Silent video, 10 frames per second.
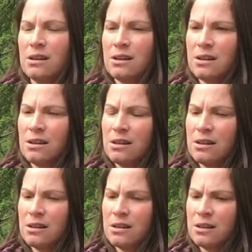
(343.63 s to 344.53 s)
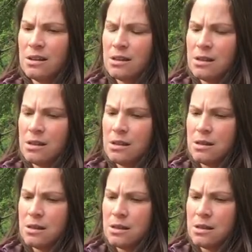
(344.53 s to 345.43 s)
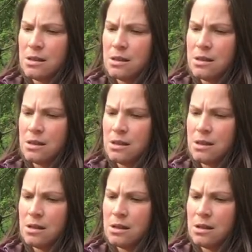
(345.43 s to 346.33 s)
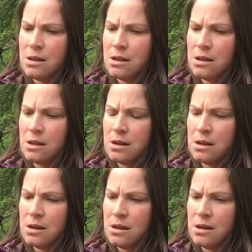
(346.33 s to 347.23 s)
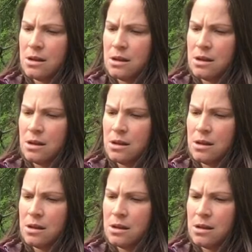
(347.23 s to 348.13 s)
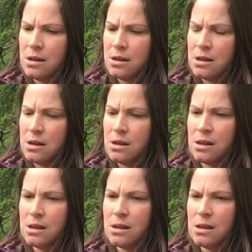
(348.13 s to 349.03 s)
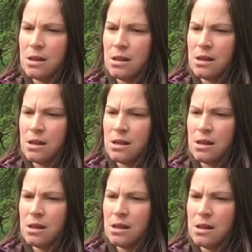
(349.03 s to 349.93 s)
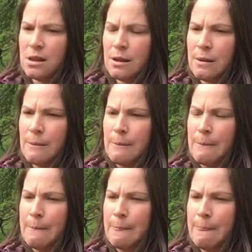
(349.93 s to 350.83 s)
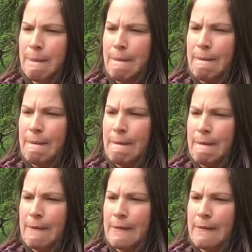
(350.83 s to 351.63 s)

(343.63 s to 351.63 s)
The person shown says nothing.